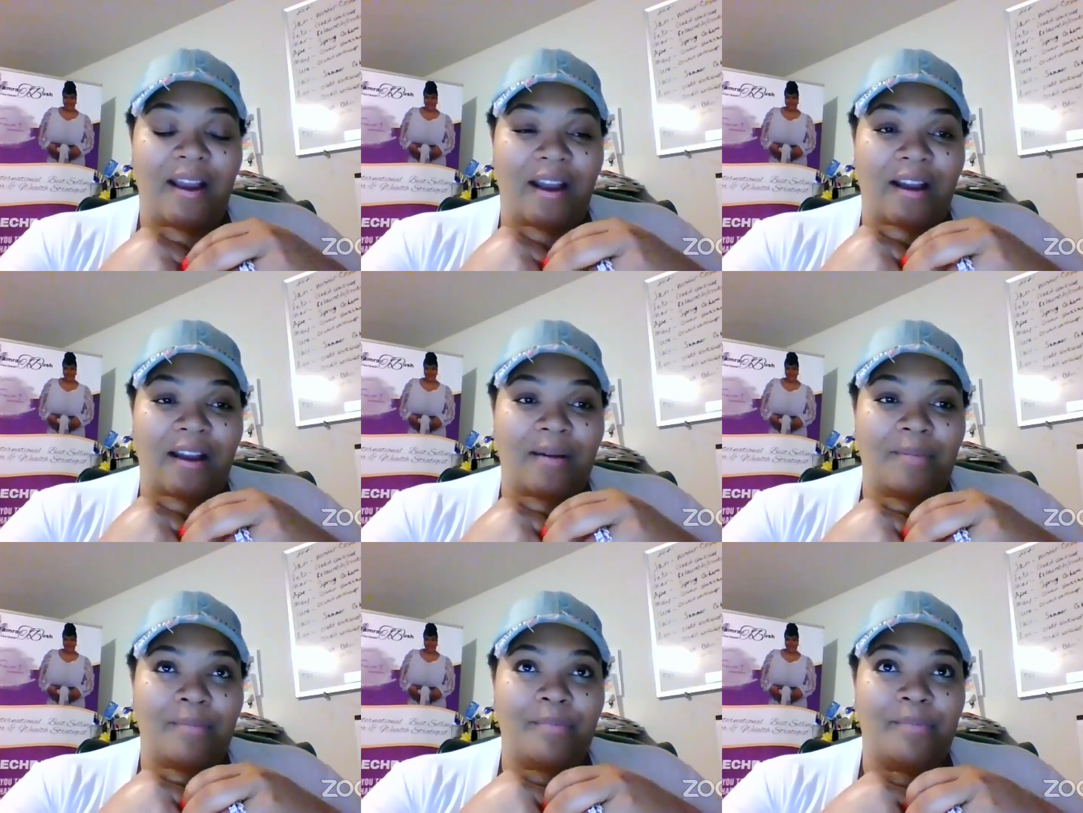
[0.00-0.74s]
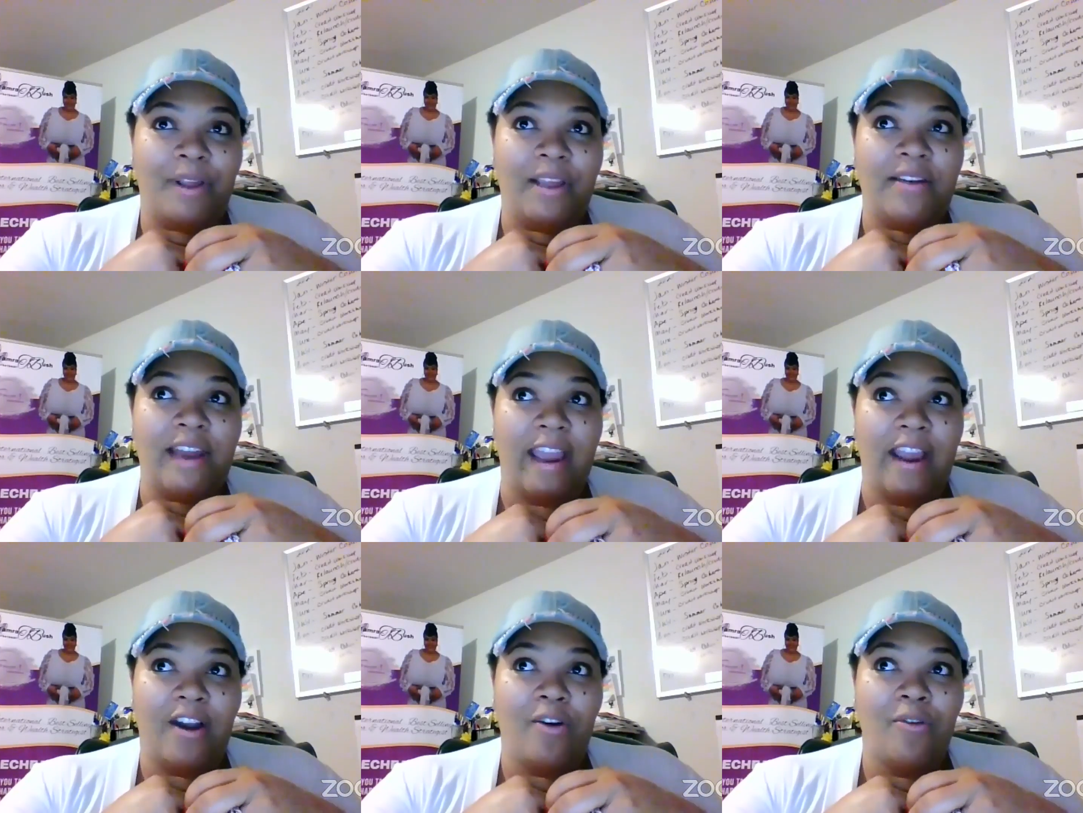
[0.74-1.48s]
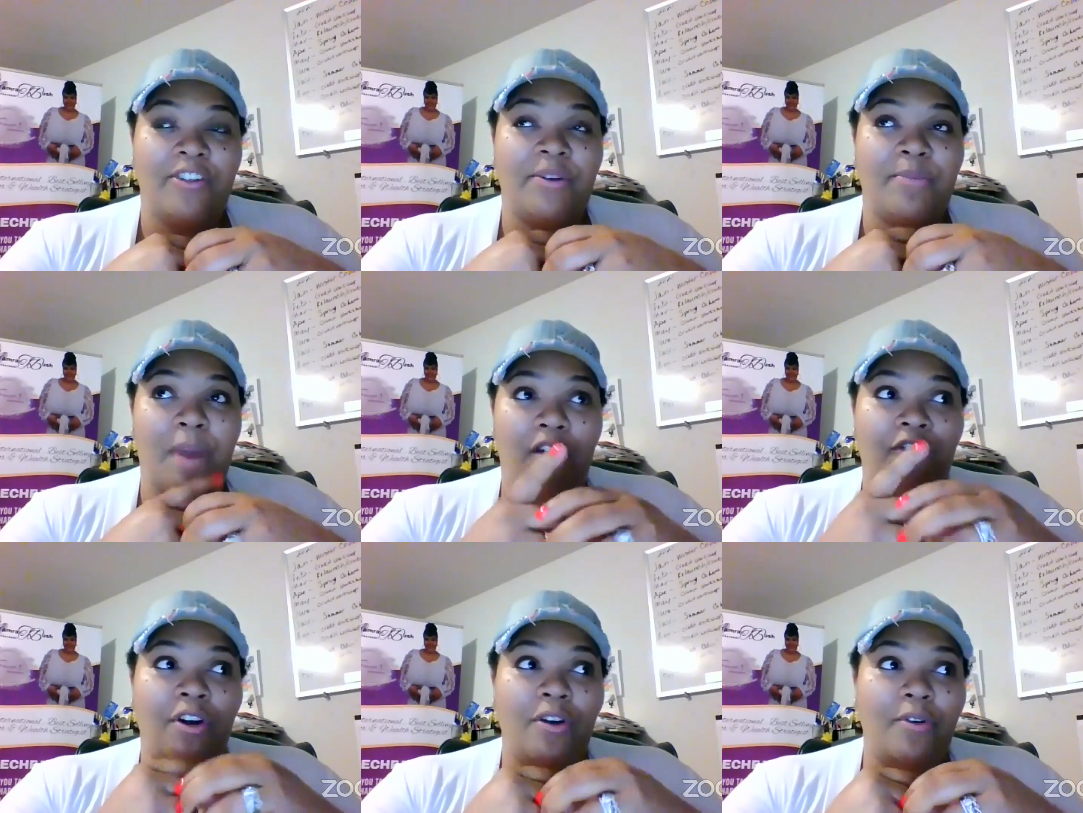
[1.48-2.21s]
Now,
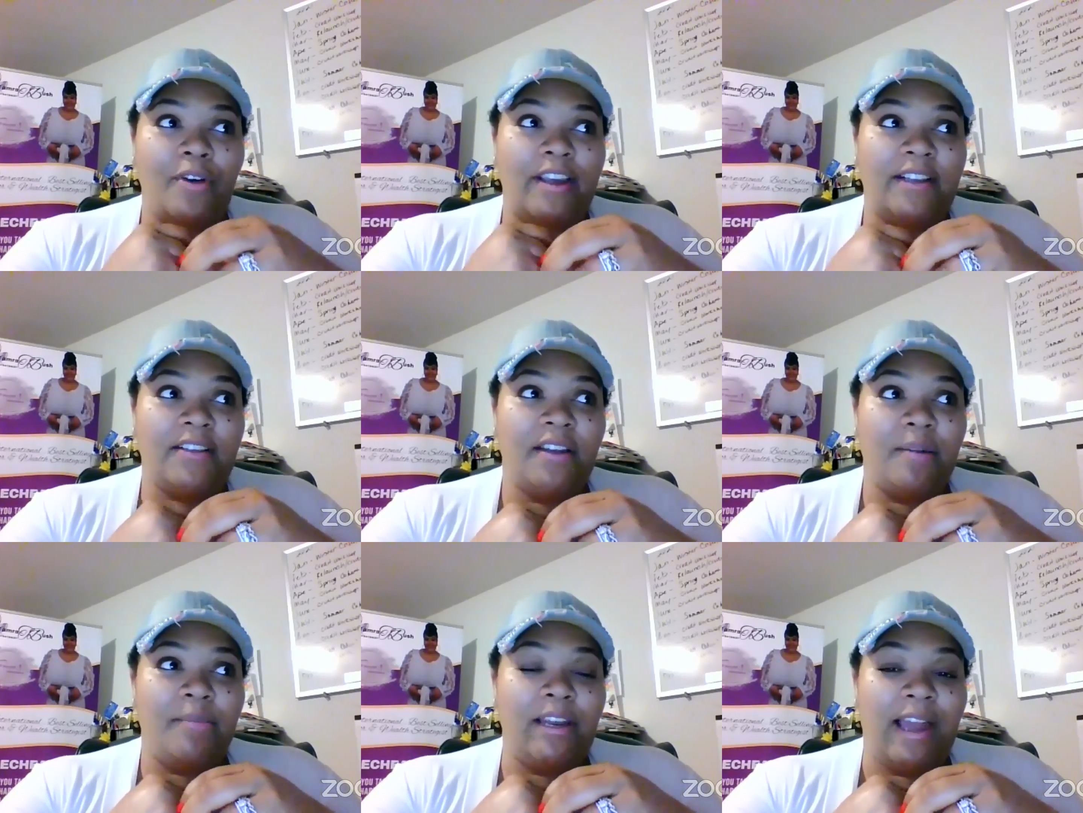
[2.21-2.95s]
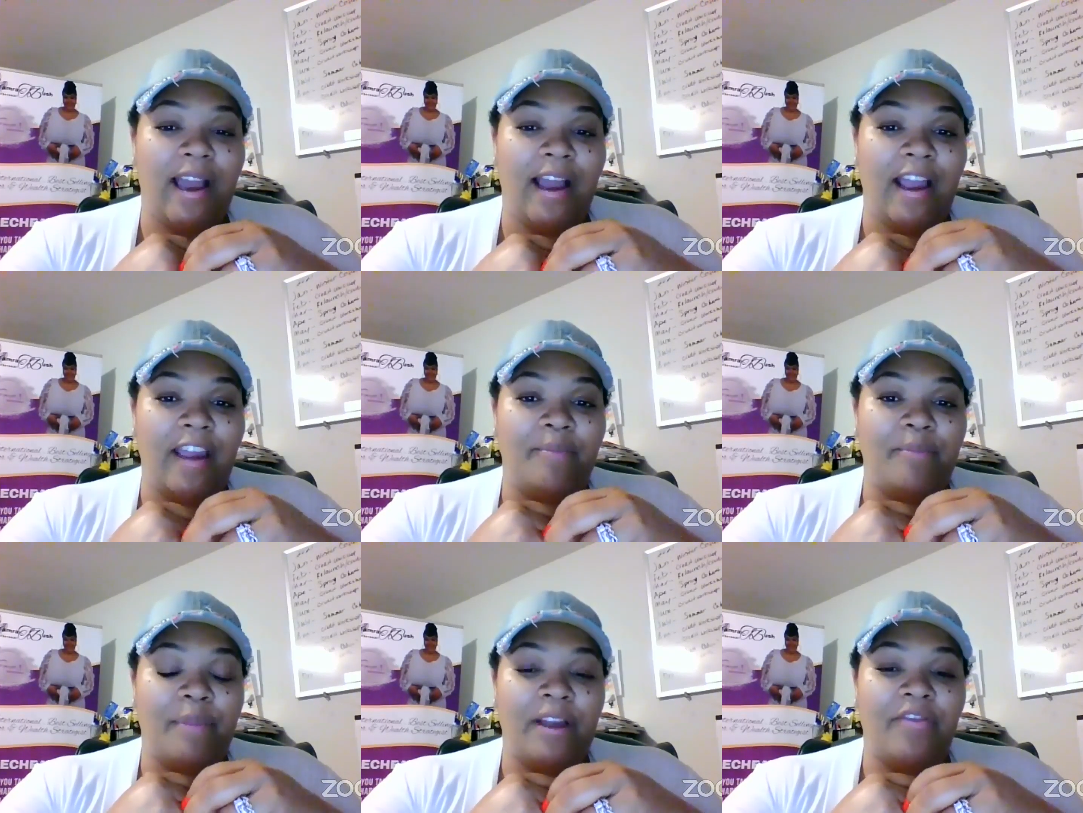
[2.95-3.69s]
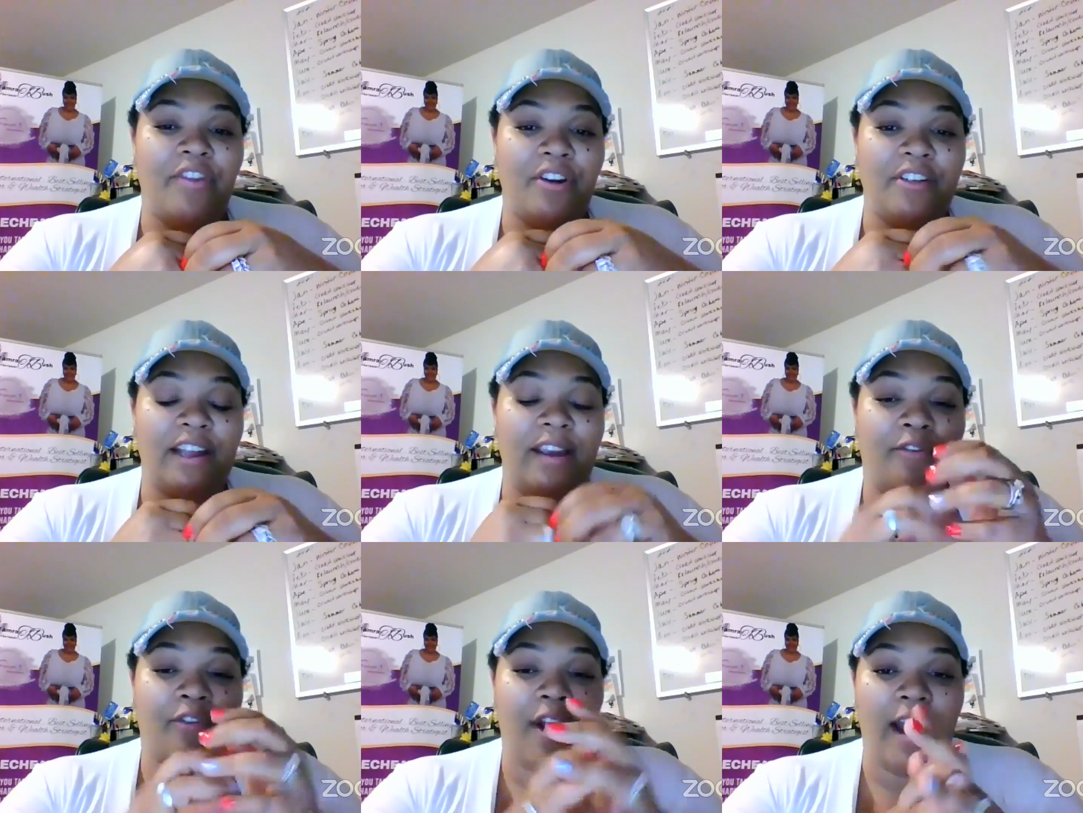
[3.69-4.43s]
tomorrow is going to be live, but
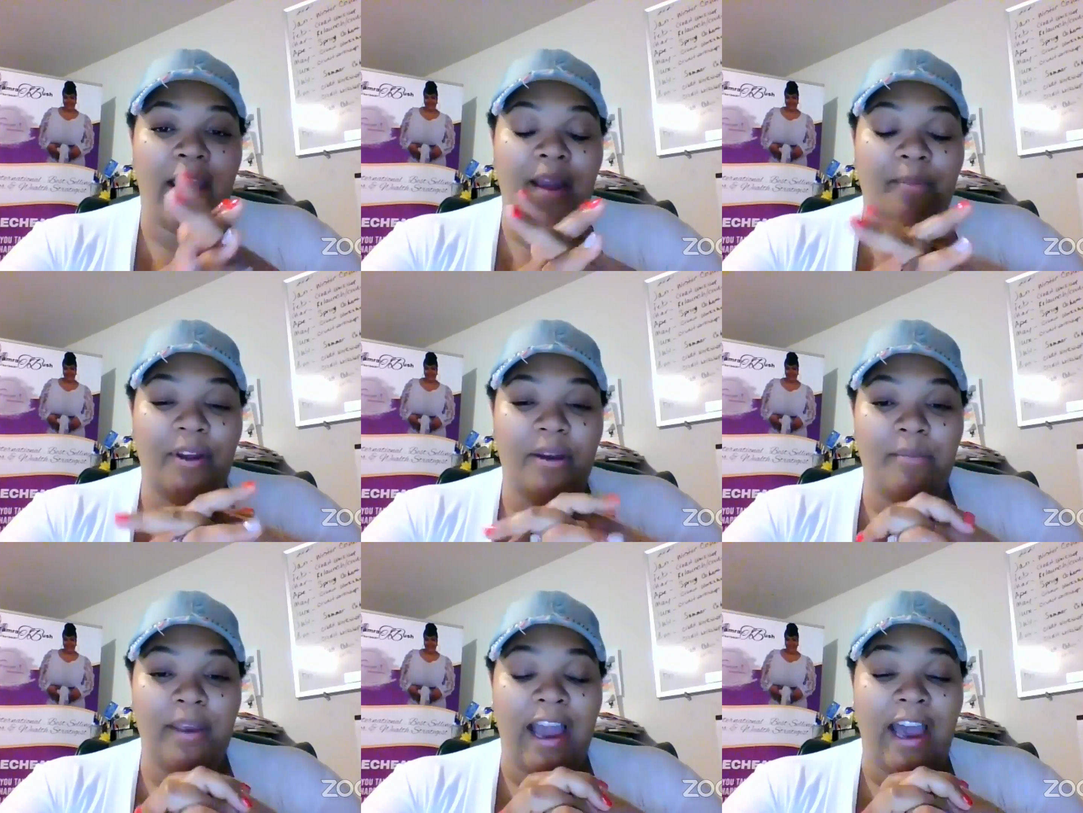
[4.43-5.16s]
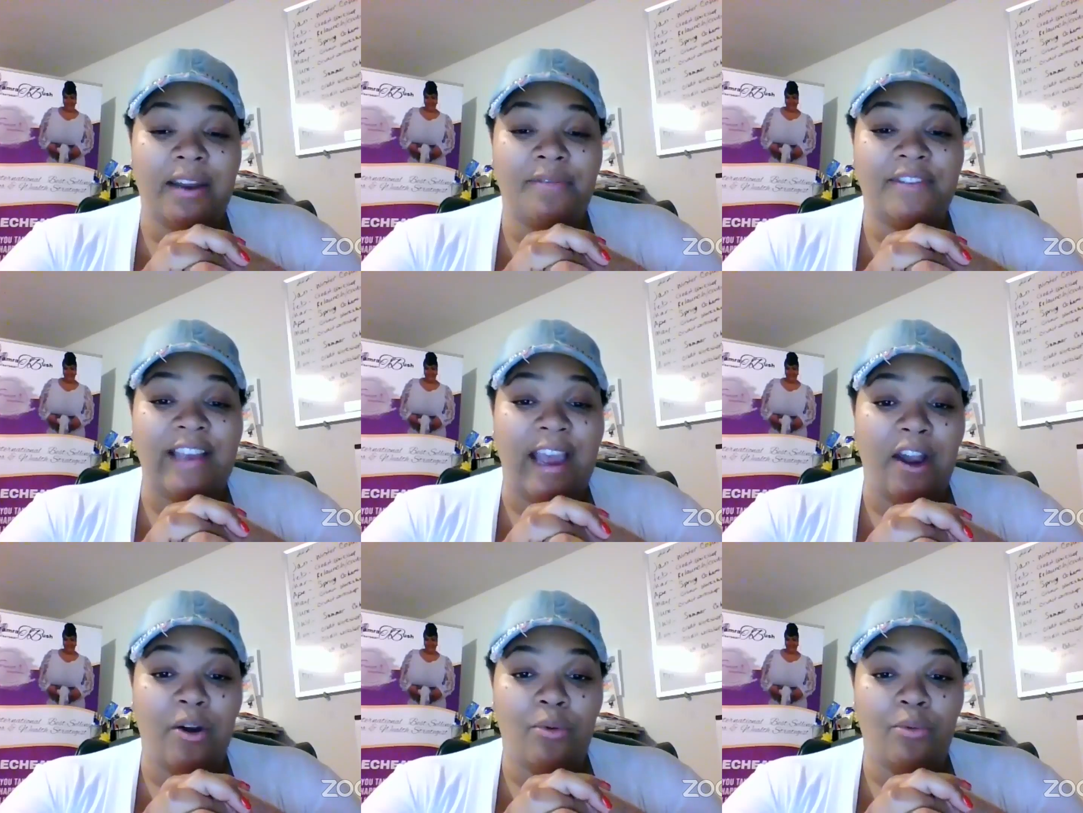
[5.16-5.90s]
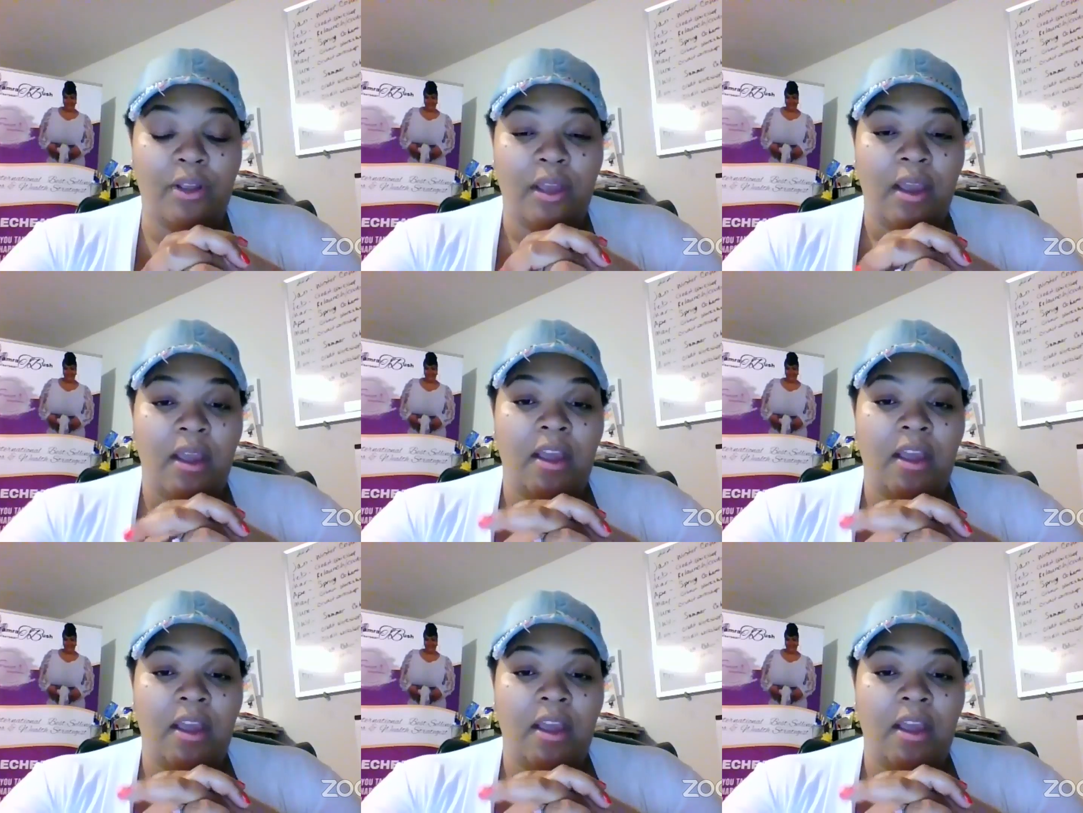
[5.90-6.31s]
Thursday and Friday, I'm going to be out of town.